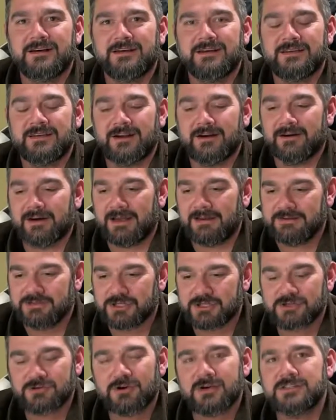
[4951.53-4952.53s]
I
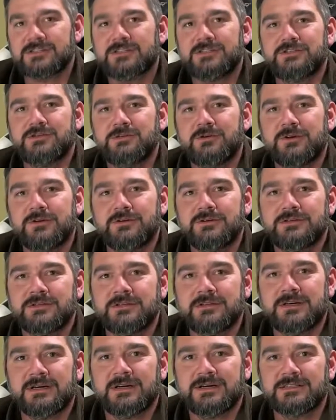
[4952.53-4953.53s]
just crossed the
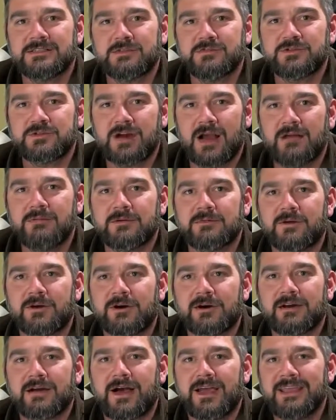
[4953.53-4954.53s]
200 subscriber
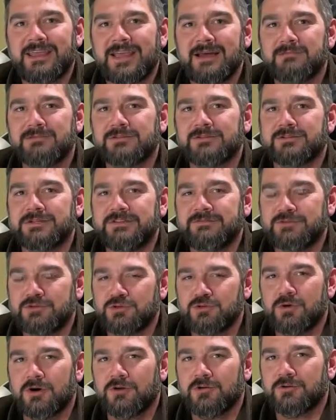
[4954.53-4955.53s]
mark. I can't believe
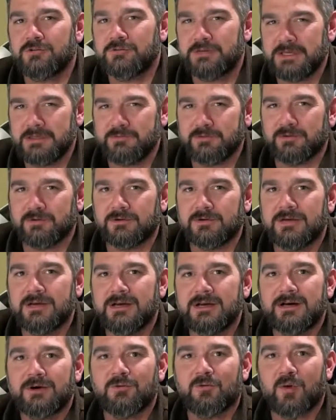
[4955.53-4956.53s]
200 people
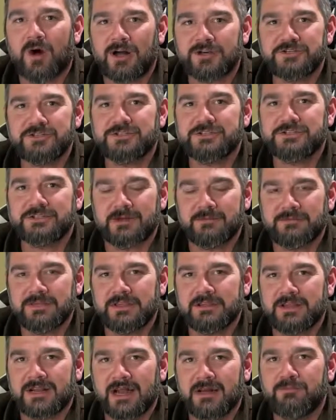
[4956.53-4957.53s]
watched
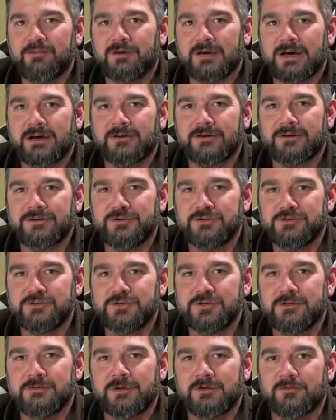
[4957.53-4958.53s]
something that I put out on
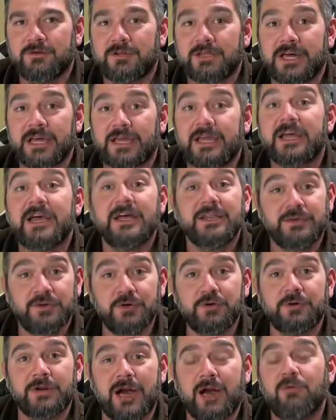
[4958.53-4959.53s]
YouTube and were like,
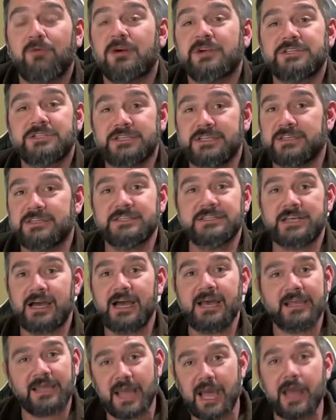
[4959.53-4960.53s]
dude, I want to see this
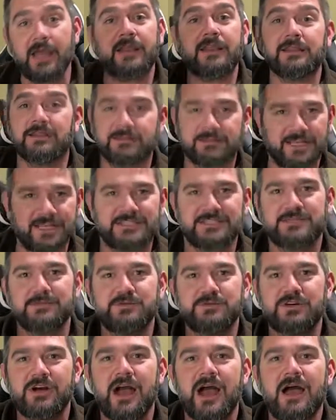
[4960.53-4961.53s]
guy again. Let's
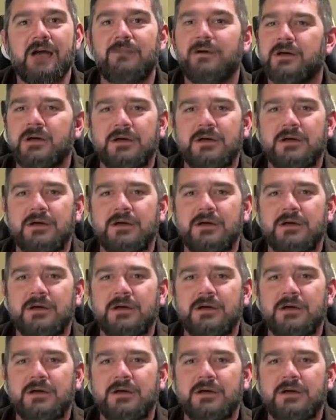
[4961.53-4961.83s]
subscribe.